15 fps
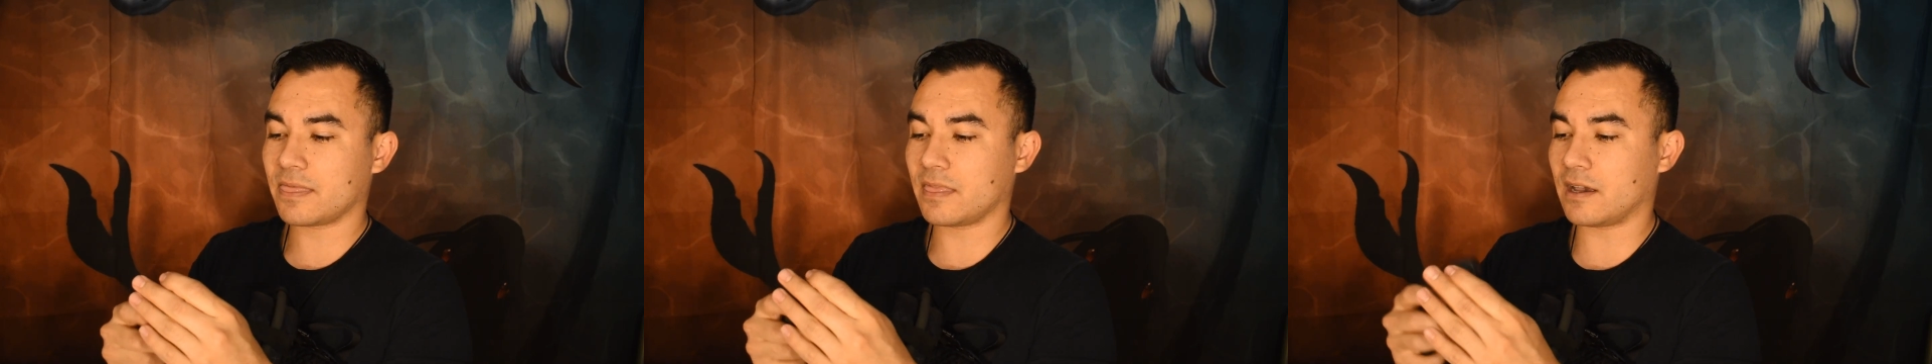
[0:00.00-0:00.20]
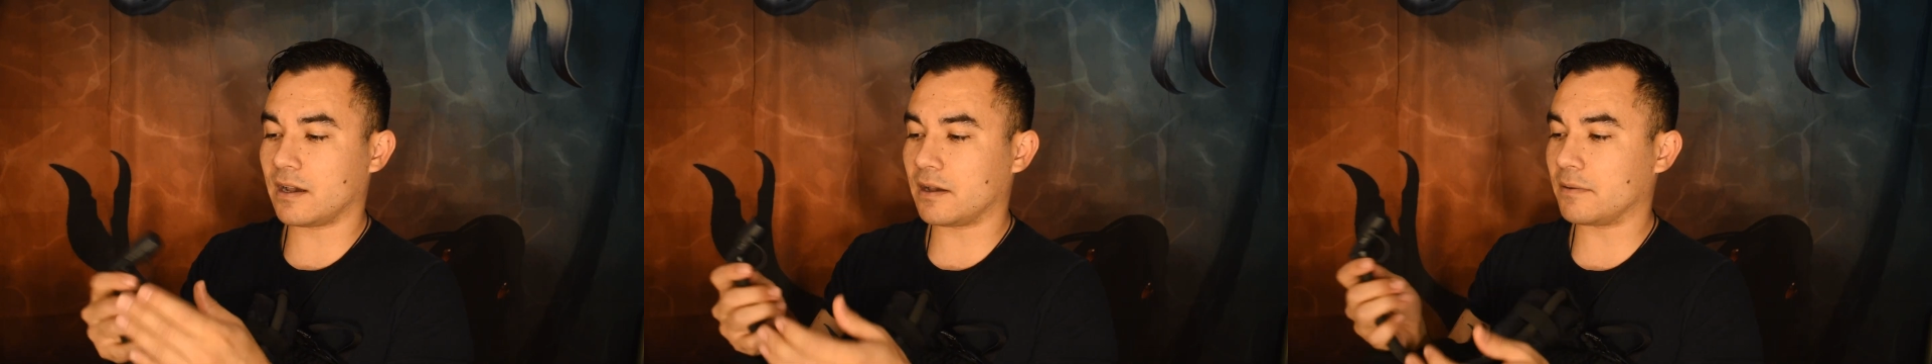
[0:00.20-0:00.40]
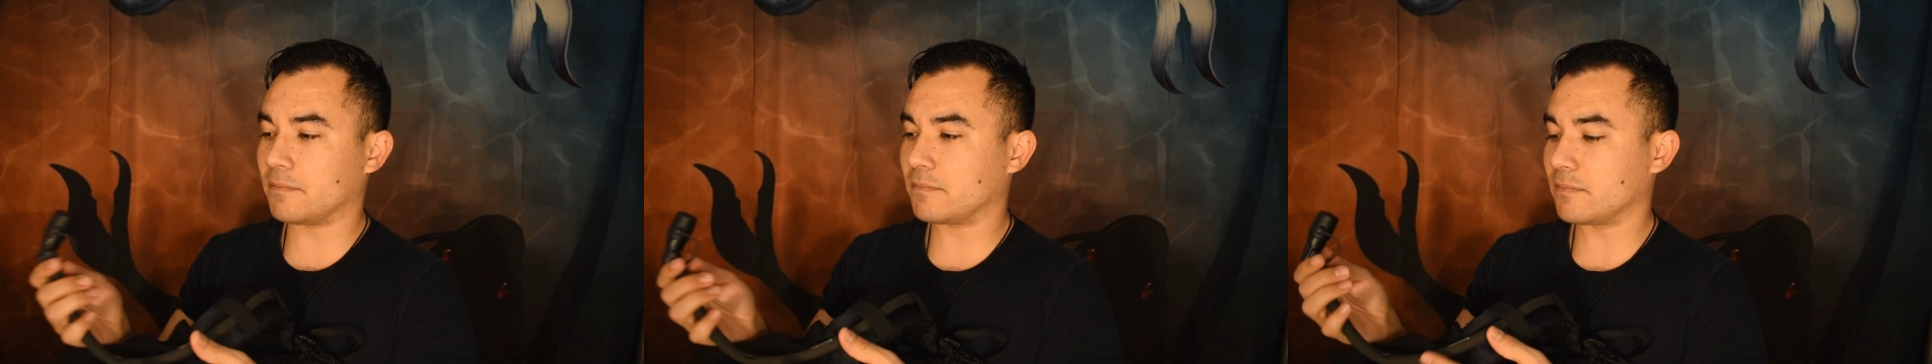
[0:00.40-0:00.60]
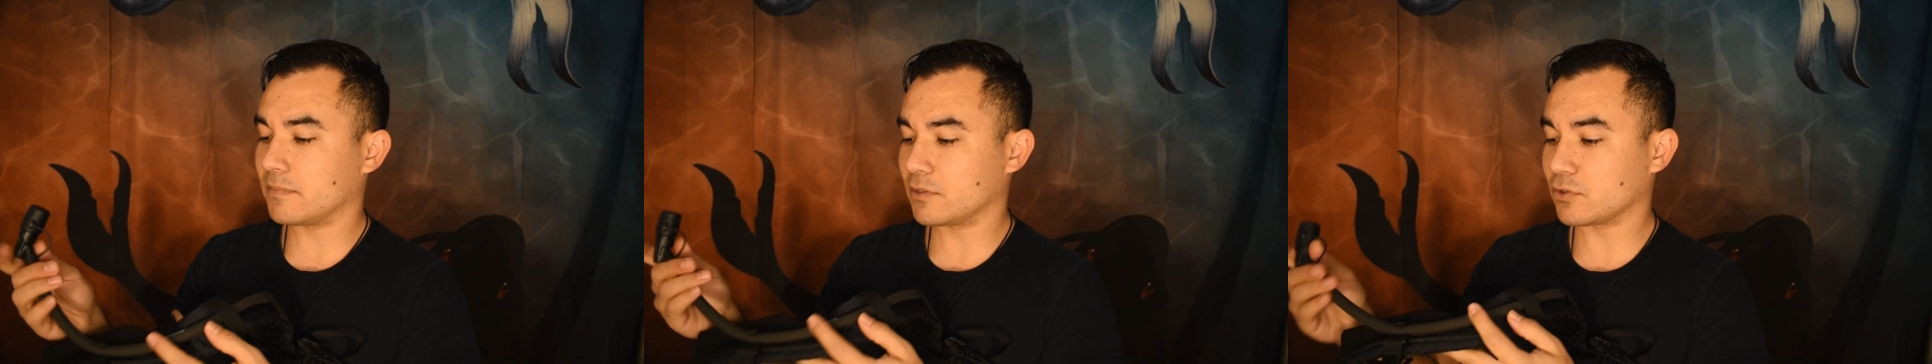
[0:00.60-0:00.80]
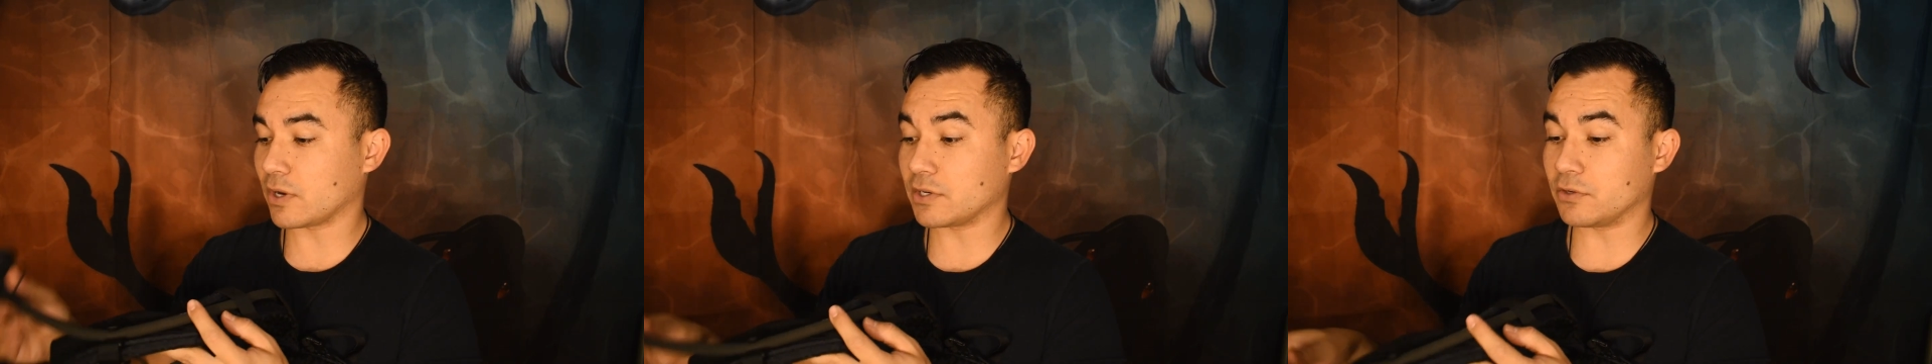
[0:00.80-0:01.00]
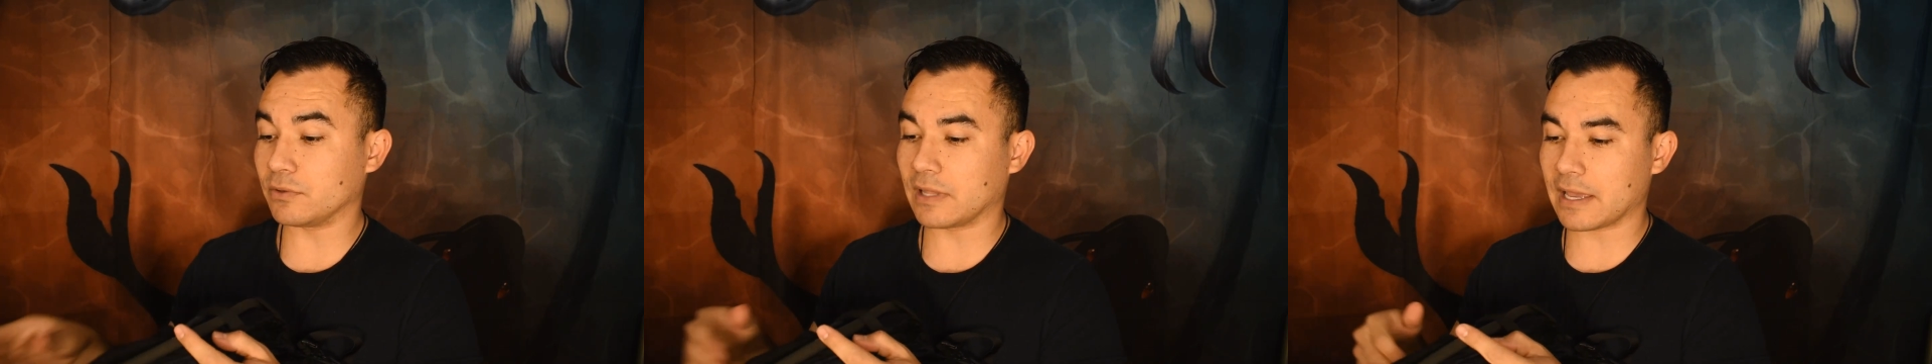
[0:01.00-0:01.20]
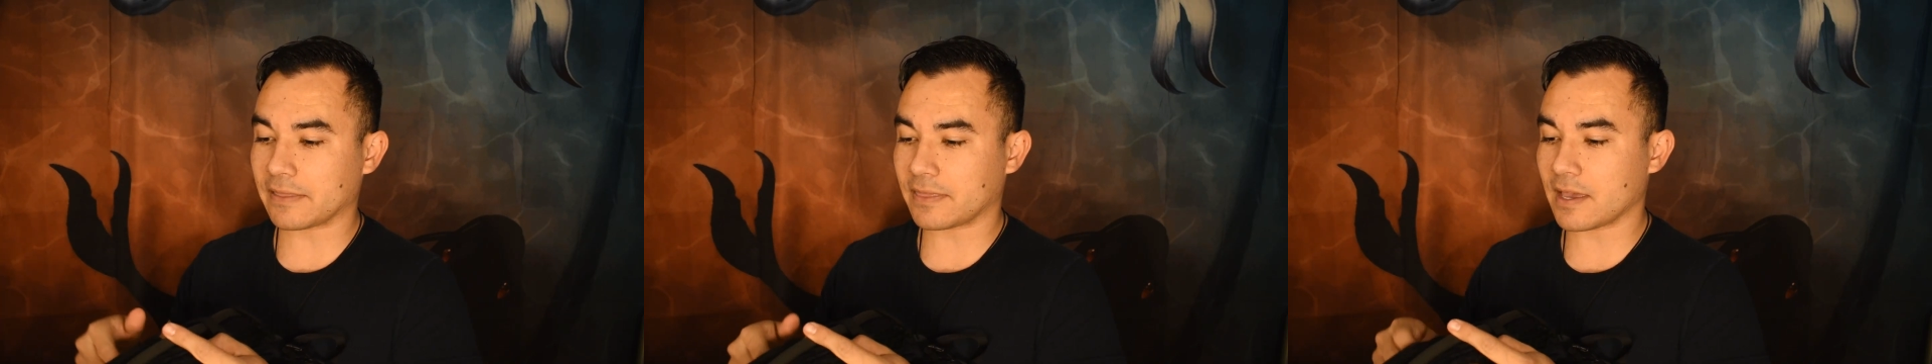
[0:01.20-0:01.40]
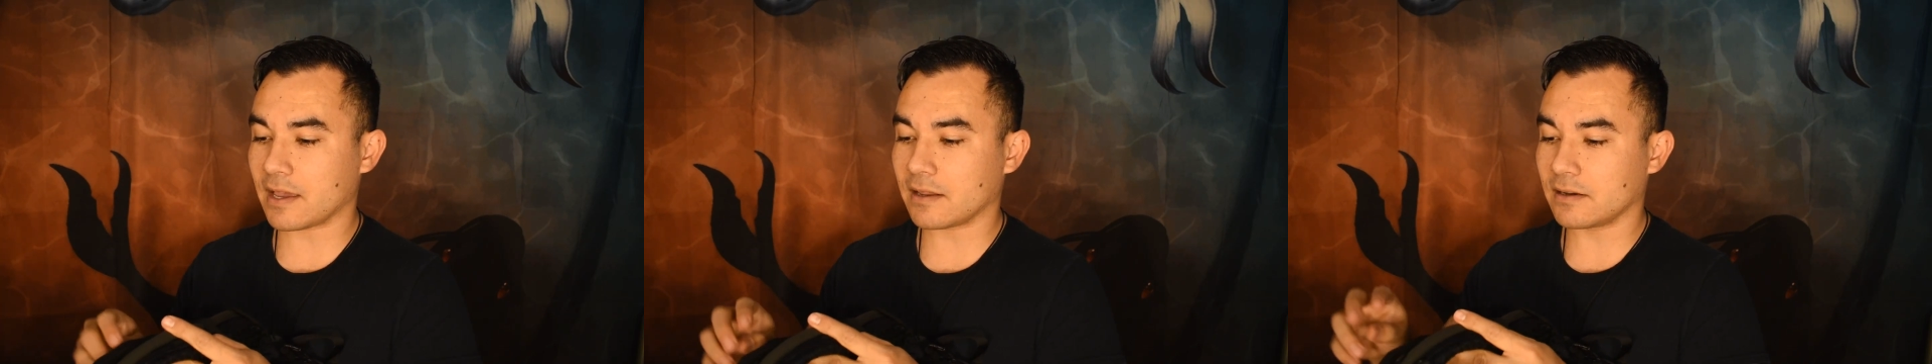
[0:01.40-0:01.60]
So I do like
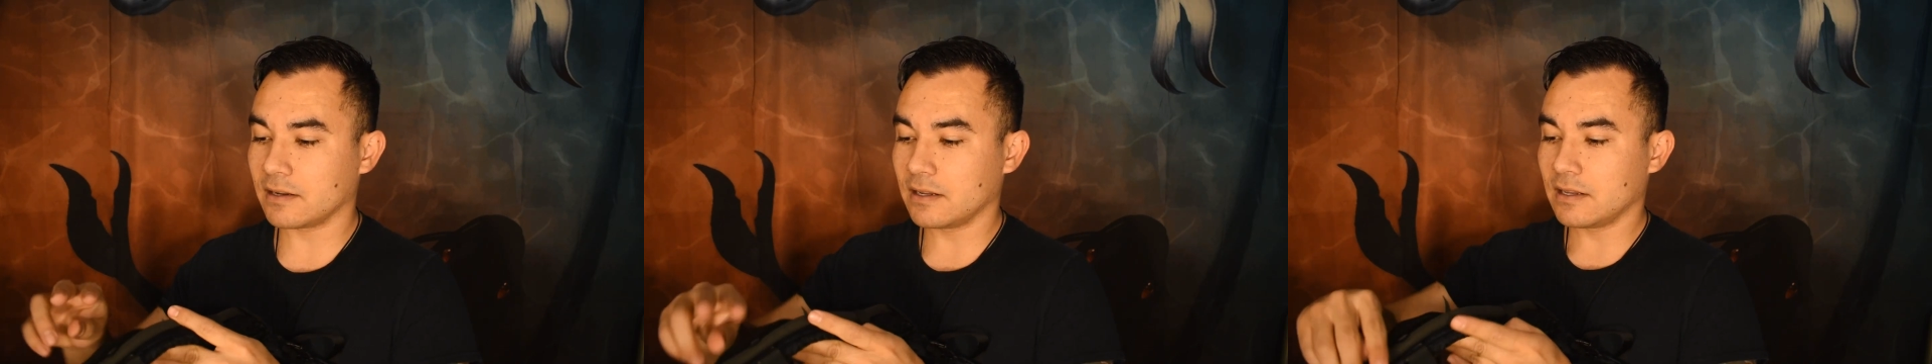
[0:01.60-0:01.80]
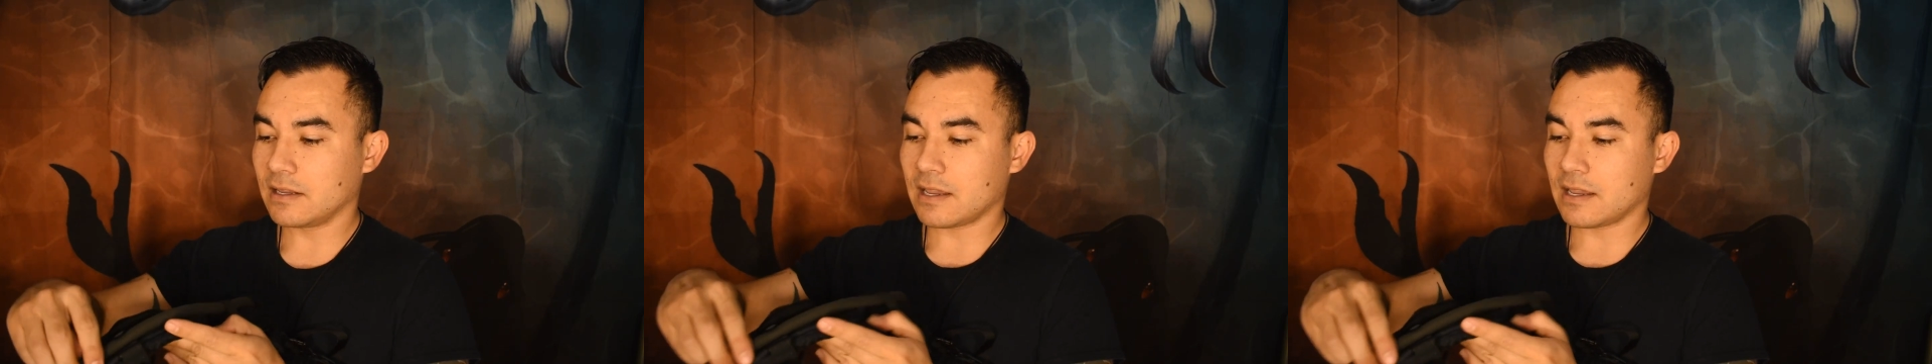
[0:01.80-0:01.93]
that.